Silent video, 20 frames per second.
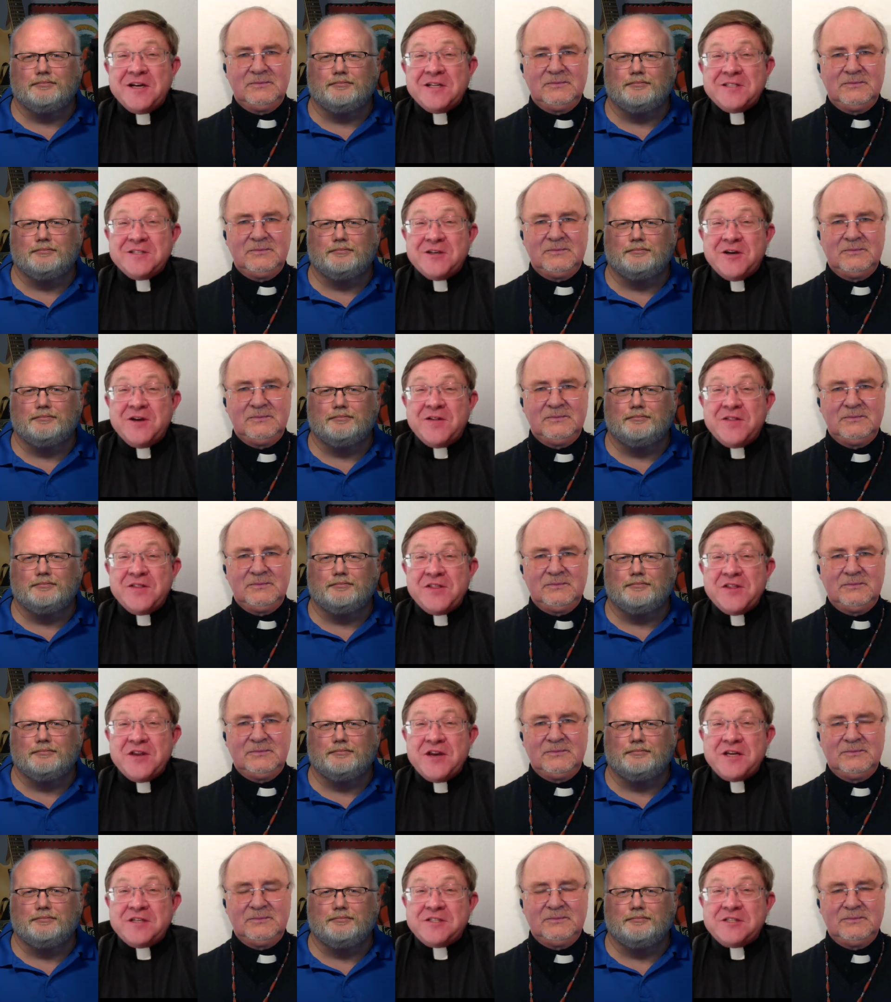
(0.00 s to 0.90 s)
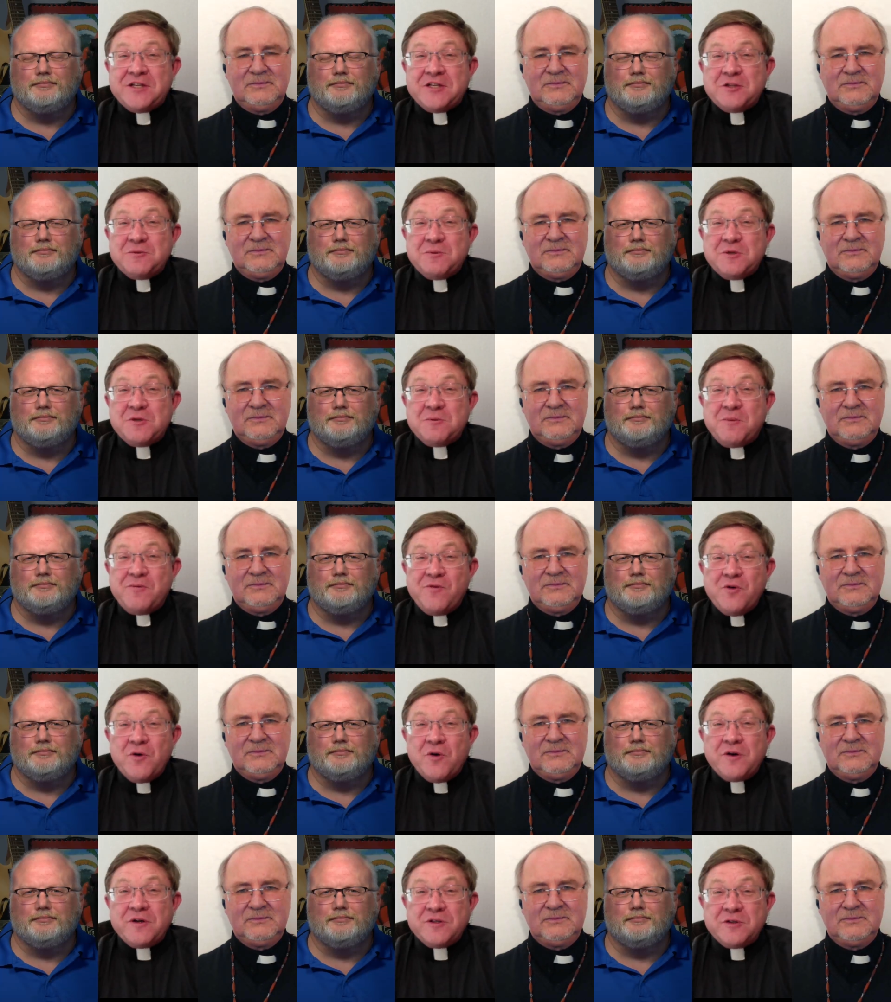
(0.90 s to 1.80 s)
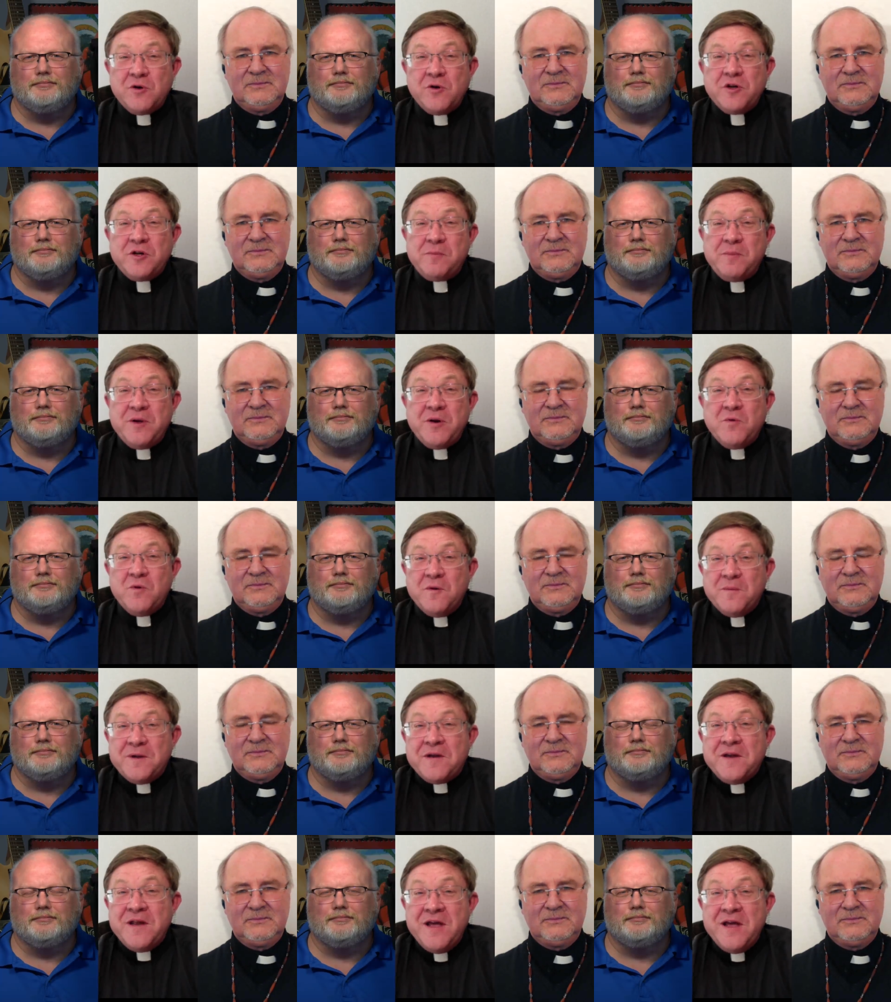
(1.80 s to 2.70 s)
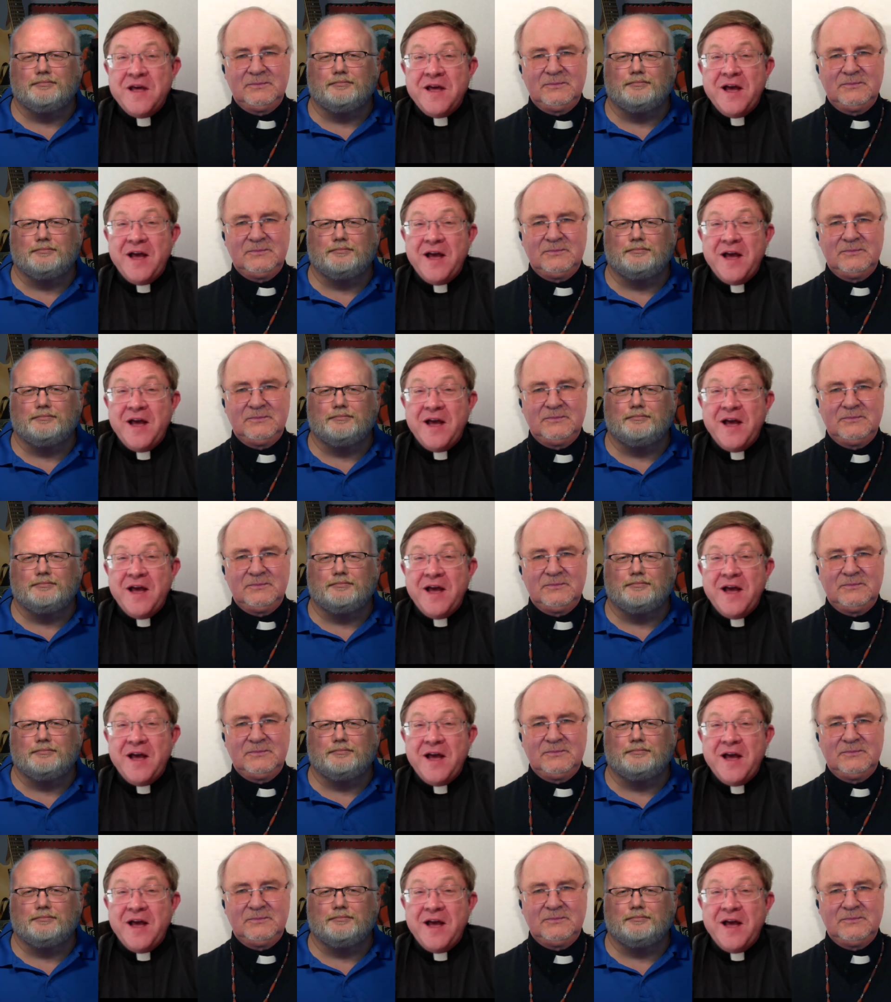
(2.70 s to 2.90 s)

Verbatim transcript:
Speaker 1: odds are that the next Archbishop of York is going to be a woman,